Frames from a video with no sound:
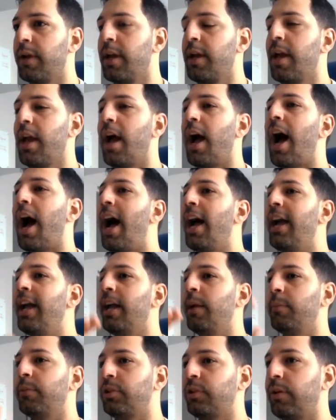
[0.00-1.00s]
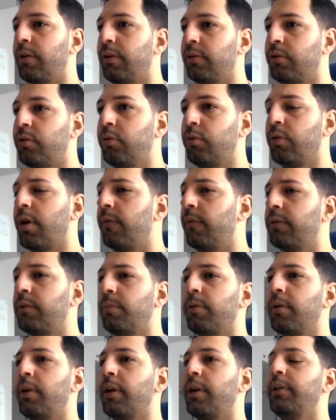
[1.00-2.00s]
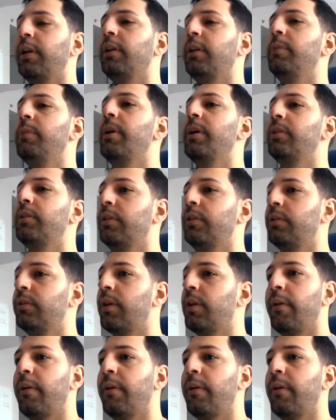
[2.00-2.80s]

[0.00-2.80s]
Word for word: Mm. I am still too comfortable on a daily basis.